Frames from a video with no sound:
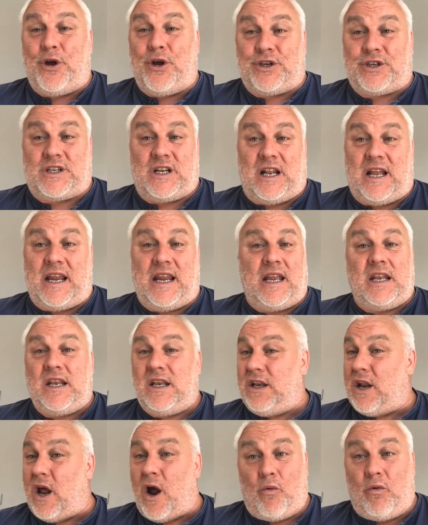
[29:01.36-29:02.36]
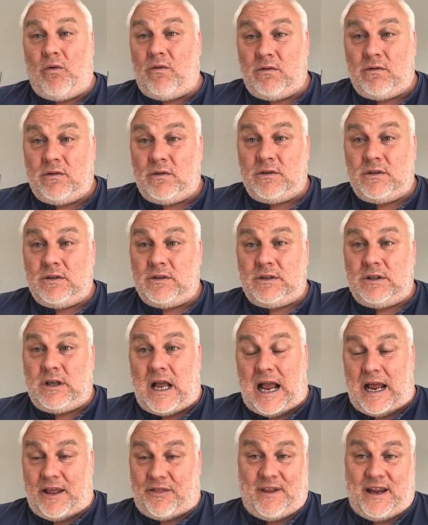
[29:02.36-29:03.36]
personally, no.
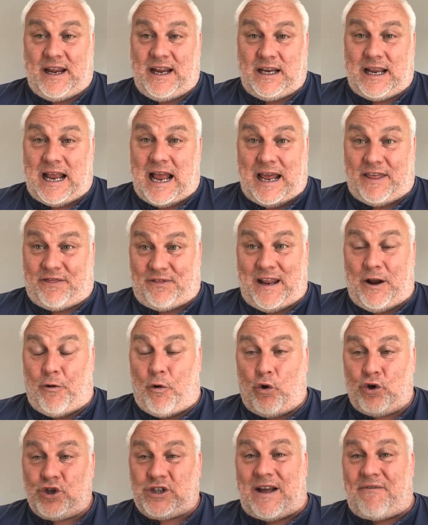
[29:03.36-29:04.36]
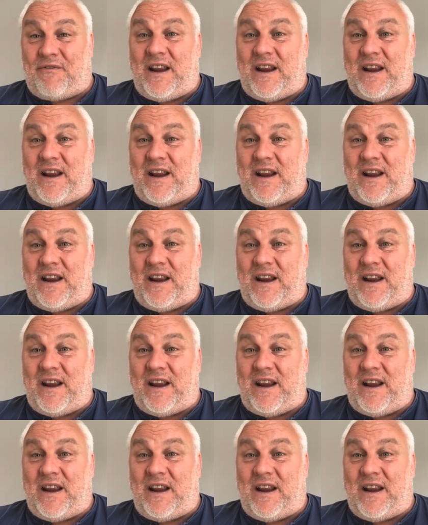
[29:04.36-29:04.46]
I think us